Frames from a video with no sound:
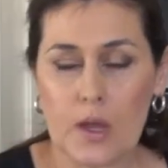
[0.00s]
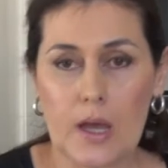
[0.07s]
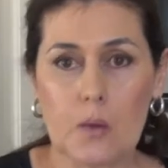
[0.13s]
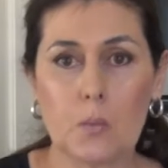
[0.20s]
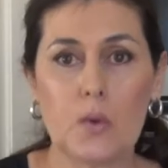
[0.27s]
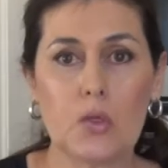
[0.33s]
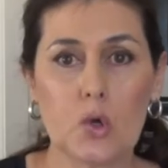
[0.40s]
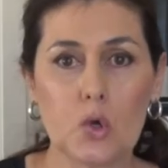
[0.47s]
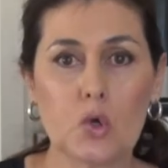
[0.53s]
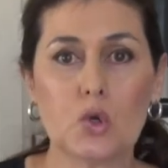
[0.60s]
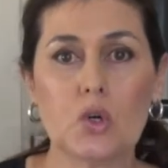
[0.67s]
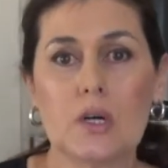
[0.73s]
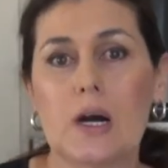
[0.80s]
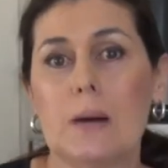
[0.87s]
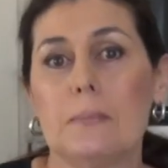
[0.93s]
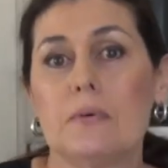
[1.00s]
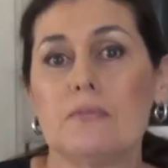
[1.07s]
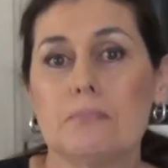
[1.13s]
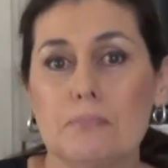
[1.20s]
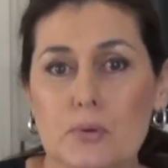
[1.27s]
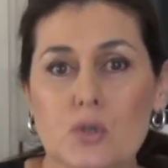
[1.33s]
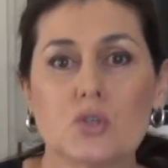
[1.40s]
And with a good cup
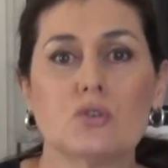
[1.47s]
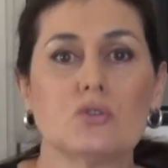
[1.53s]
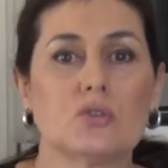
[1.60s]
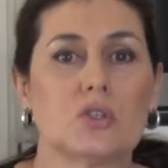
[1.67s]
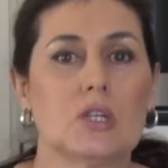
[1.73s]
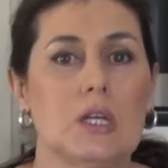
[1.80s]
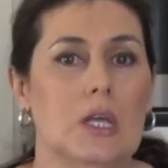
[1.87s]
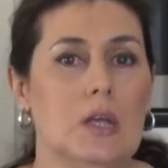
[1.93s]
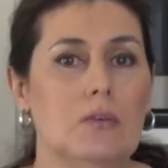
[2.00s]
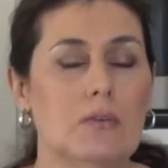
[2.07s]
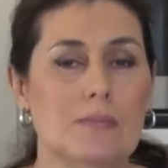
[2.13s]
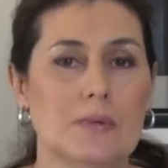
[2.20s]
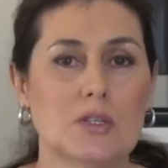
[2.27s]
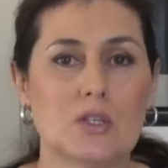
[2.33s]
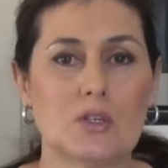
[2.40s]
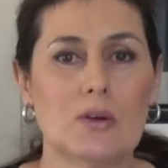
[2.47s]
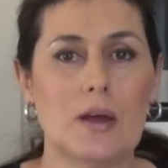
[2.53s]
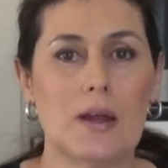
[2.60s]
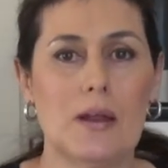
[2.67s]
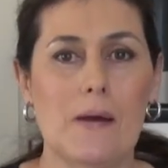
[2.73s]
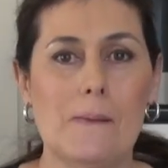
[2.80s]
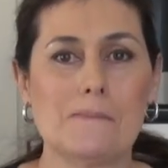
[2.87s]
of Bushells tea from
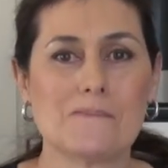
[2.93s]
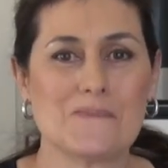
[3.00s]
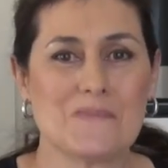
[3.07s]
Australia.